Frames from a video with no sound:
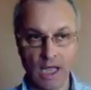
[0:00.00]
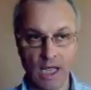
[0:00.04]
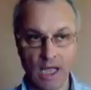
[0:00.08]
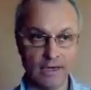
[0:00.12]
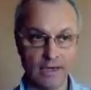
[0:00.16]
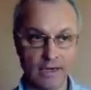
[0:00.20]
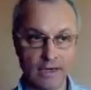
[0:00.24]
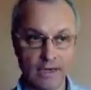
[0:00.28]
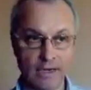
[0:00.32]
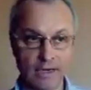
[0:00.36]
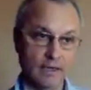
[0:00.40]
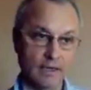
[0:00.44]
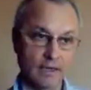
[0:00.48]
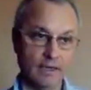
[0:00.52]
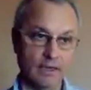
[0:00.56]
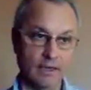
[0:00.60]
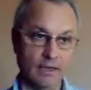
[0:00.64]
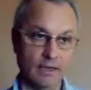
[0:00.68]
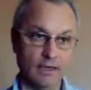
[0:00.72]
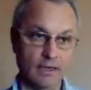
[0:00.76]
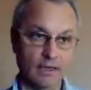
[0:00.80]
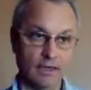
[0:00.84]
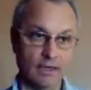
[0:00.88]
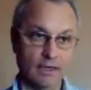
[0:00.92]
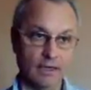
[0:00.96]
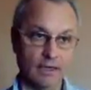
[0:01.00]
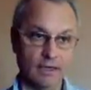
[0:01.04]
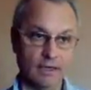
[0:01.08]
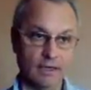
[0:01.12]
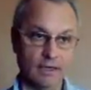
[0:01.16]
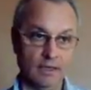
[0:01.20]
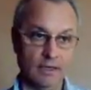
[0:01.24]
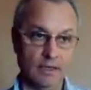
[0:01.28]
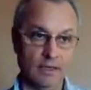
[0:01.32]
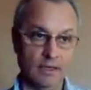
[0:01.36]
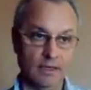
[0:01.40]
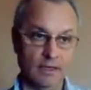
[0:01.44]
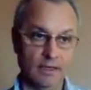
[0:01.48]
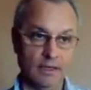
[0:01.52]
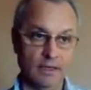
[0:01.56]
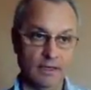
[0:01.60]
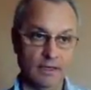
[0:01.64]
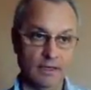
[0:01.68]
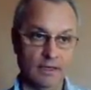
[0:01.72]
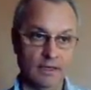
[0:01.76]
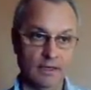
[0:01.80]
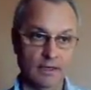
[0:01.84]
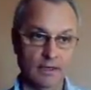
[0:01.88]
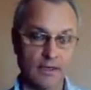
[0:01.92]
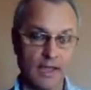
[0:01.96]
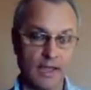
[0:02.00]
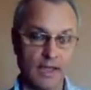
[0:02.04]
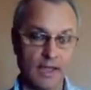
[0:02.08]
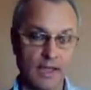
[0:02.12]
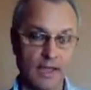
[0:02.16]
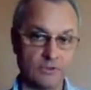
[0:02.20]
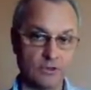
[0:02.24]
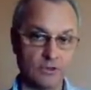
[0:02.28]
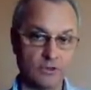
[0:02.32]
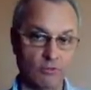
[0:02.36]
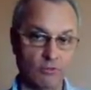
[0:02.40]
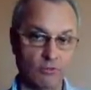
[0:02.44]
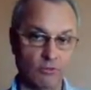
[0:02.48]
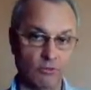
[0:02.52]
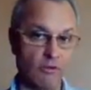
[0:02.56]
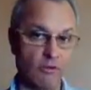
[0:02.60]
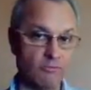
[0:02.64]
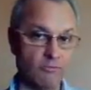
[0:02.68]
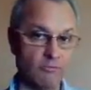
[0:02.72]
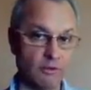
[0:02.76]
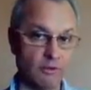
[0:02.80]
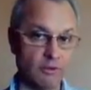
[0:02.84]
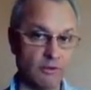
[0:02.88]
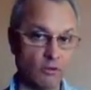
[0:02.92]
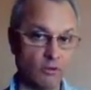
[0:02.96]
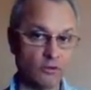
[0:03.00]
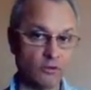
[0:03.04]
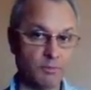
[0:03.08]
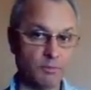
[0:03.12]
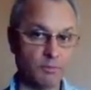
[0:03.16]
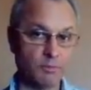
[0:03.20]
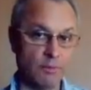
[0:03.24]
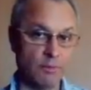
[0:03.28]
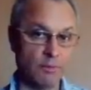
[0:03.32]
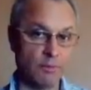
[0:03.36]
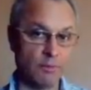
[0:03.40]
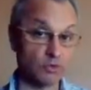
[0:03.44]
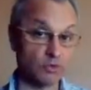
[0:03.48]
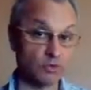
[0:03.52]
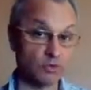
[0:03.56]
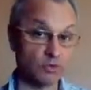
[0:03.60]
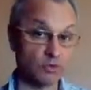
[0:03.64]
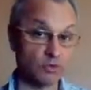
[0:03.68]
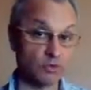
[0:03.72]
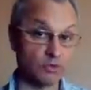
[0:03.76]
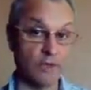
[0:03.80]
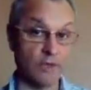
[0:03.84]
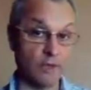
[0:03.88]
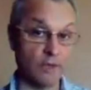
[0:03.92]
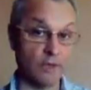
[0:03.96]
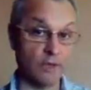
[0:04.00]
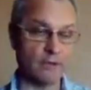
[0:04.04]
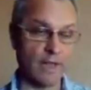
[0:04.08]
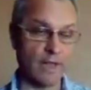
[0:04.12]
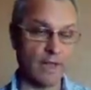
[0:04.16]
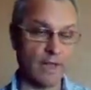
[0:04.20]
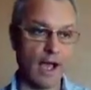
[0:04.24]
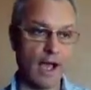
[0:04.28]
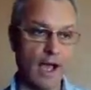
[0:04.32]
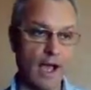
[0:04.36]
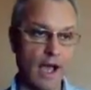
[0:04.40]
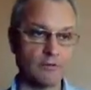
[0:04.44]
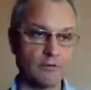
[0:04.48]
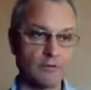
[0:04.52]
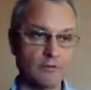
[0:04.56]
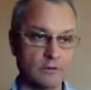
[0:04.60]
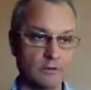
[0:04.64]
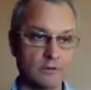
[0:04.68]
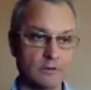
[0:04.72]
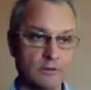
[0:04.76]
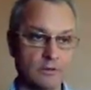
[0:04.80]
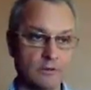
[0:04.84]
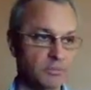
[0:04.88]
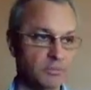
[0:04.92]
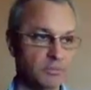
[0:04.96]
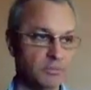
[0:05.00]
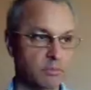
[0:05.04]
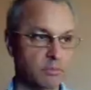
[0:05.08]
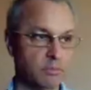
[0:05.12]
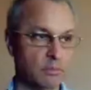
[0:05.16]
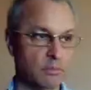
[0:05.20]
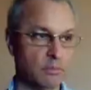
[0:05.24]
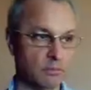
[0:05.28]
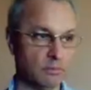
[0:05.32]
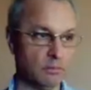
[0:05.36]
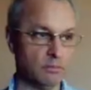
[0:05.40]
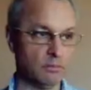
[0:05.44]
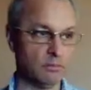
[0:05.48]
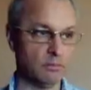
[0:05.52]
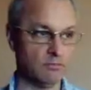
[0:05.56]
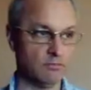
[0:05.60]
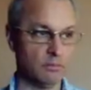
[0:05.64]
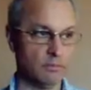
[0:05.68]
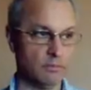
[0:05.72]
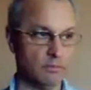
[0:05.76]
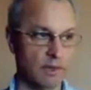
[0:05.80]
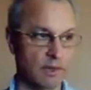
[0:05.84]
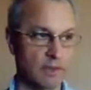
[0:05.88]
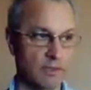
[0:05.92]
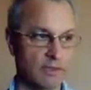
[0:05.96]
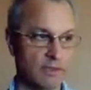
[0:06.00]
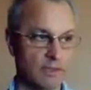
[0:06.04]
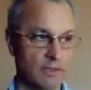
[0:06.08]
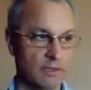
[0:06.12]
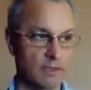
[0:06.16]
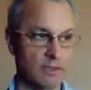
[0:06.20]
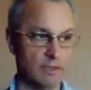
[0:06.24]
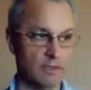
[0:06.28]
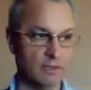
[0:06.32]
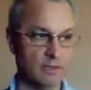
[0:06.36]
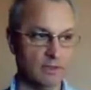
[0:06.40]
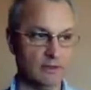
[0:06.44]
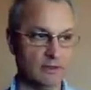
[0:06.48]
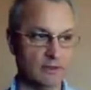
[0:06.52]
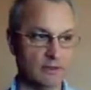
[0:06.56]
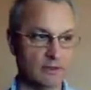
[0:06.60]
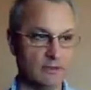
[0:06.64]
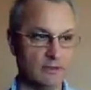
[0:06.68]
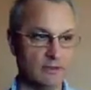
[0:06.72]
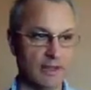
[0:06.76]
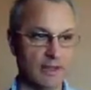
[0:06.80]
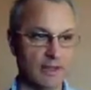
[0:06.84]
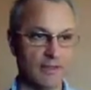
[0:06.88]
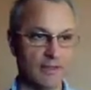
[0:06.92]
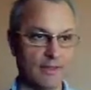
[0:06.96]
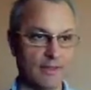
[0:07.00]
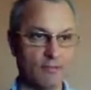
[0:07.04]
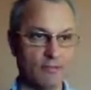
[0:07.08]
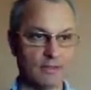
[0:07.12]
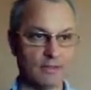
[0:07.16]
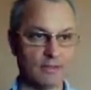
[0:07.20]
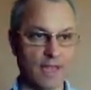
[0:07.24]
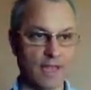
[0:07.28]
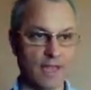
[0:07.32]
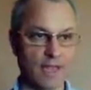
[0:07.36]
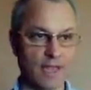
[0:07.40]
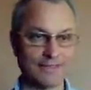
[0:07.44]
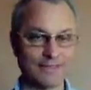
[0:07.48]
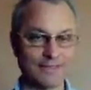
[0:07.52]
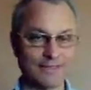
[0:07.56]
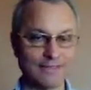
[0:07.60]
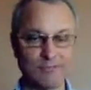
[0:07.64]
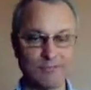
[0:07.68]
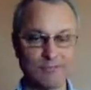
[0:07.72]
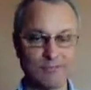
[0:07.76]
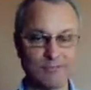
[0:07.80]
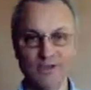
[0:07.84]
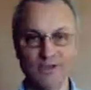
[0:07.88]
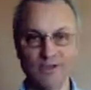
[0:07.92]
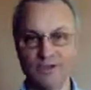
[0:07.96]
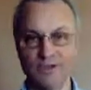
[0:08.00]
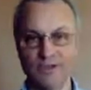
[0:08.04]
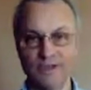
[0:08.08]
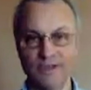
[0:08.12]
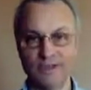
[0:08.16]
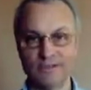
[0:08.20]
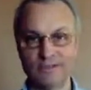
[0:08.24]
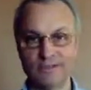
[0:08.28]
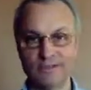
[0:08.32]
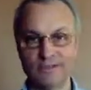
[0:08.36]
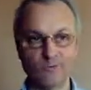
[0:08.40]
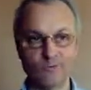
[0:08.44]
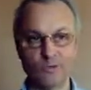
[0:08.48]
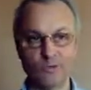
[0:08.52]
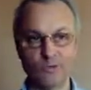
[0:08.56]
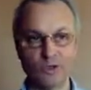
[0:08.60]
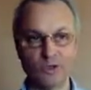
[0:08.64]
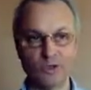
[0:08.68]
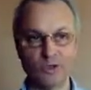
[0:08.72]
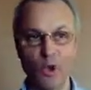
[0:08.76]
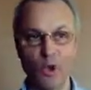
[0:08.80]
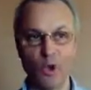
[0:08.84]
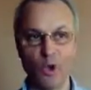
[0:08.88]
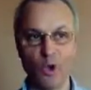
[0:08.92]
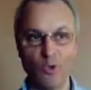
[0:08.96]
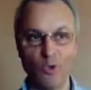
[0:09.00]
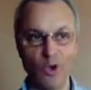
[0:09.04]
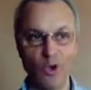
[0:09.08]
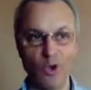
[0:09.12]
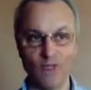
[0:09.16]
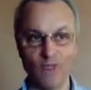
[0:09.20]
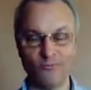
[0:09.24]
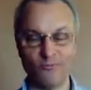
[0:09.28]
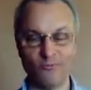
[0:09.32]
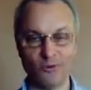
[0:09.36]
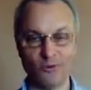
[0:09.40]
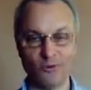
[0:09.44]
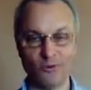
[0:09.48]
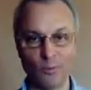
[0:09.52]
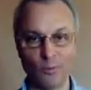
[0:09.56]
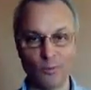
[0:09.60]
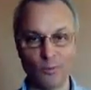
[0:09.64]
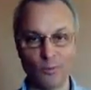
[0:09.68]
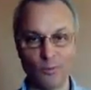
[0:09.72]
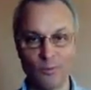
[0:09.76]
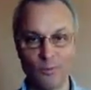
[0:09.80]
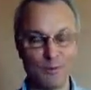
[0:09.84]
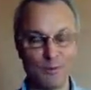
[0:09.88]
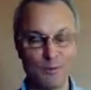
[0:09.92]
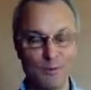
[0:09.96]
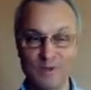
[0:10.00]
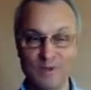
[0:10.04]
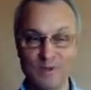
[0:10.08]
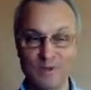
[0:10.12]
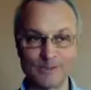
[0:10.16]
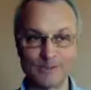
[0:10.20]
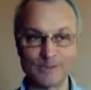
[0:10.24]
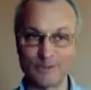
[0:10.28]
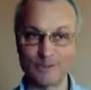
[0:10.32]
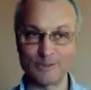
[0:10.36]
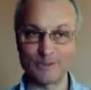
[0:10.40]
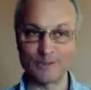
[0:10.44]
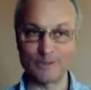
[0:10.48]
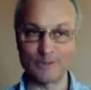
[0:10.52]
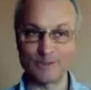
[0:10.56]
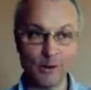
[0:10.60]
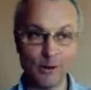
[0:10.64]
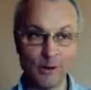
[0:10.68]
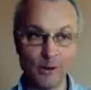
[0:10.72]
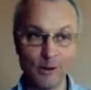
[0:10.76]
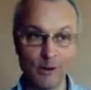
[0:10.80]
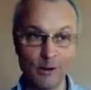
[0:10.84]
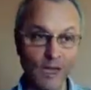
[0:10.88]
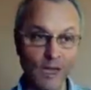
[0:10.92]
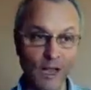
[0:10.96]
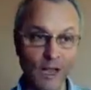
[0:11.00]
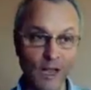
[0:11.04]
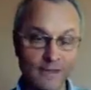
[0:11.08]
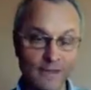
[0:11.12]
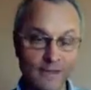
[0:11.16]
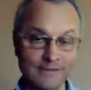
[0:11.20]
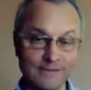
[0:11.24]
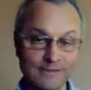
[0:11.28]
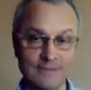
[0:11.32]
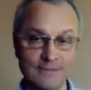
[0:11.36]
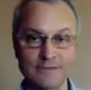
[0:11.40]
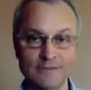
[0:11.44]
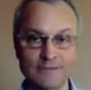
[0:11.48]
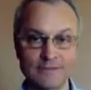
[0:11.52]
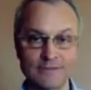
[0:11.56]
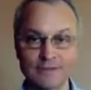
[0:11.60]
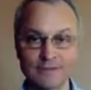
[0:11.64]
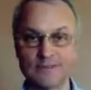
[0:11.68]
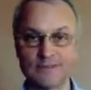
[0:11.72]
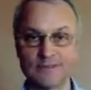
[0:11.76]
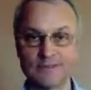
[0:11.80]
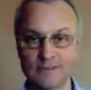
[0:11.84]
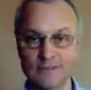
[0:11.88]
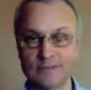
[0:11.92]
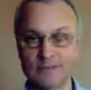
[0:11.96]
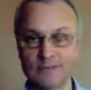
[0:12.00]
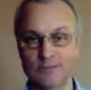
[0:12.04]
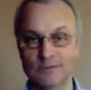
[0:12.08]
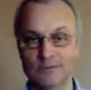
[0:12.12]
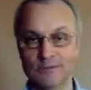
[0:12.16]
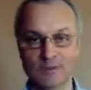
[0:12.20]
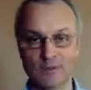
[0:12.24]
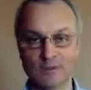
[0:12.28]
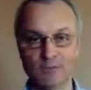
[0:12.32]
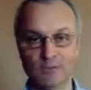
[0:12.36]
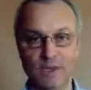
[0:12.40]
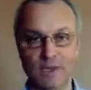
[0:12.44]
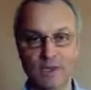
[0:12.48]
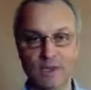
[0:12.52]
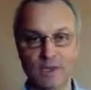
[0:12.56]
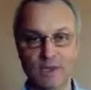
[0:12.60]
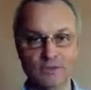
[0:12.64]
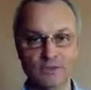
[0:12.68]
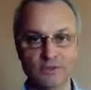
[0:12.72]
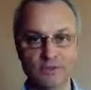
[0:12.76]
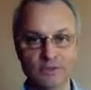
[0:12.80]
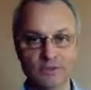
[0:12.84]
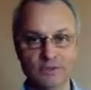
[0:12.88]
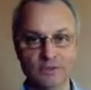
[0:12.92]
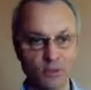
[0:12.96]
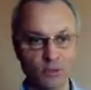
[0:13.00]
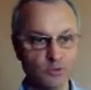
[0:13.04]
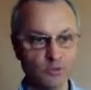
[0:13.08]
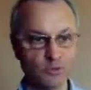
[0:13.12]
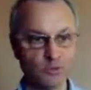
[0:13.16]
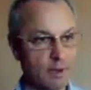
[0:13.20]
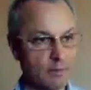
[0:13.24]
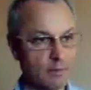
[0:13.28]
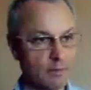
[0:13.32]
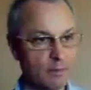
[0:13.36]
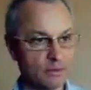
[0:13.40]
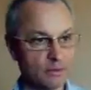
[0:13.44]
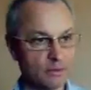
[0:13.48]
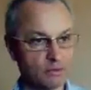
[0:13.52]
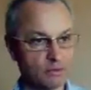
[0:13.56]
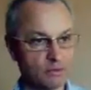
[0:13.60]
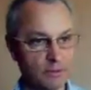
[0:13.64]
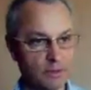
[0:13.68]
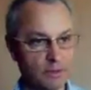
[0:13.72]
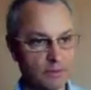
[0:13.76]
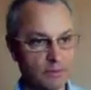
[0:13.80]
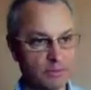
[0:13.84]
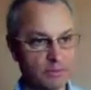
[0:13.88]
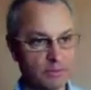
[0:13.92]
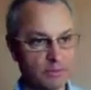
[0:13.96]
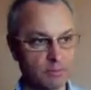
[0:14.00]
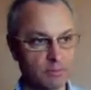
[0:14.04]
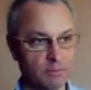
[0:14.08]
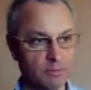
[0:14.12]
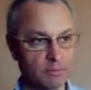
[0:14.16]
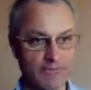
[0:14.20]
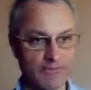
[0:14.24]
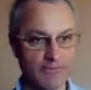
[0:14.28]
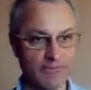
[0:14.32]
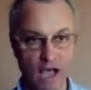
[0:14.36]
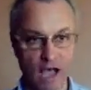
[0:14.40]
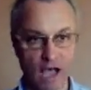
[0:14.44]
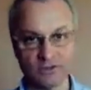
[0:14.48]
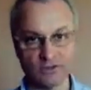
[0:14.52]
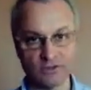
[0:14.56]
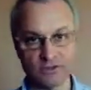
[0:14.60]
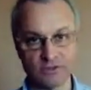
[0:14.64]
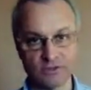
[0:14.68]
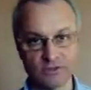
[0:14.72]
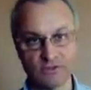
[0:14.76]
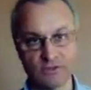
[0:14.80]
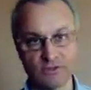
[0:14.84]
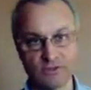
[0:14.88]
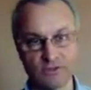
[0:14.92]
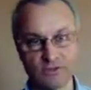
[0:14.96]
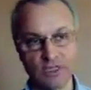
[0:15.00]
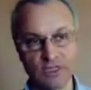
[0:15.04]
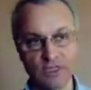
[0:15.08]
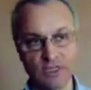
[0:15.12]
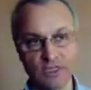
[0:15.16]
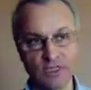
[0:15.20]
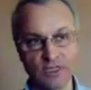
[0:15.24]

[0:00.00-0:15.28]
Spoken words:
and those papers were there in the houses, and people, I mean, that was like a smear that wouldn't go away for Obama, because the lottery had 666 in those papers. Those papers were in people's houses,